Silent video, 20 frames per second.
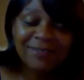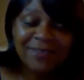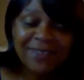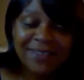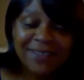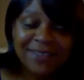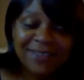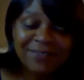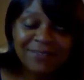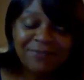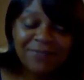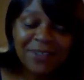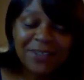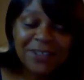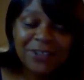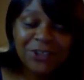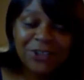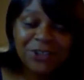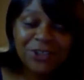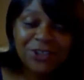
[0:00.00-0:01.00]
and I
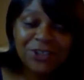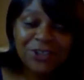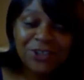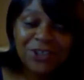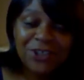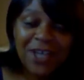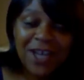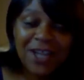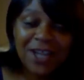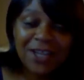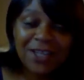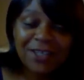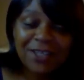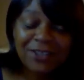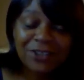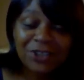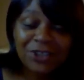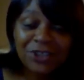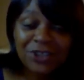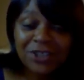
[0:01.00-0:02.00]
finished the
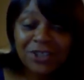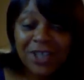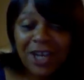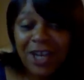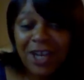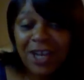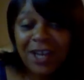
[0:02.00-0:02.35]
challenge.